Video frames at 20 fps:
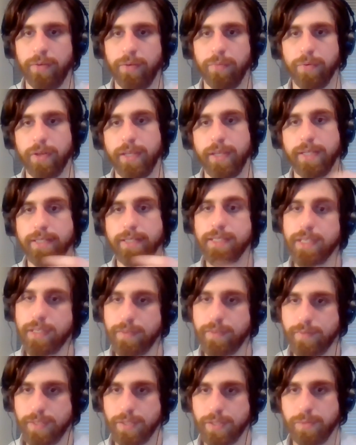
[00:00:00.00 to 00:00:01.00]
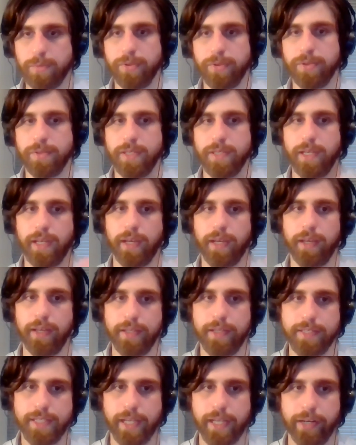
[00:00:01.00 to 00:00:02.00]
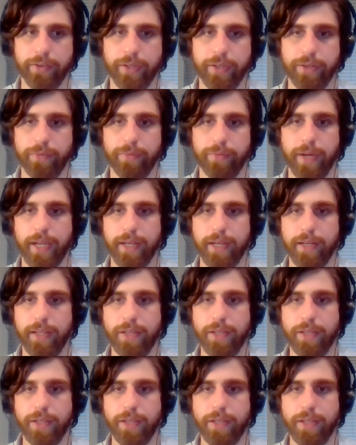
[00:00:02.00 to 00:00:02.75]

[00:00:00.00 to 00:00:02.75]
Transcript: What are the incentives it's producing, et cetera, right?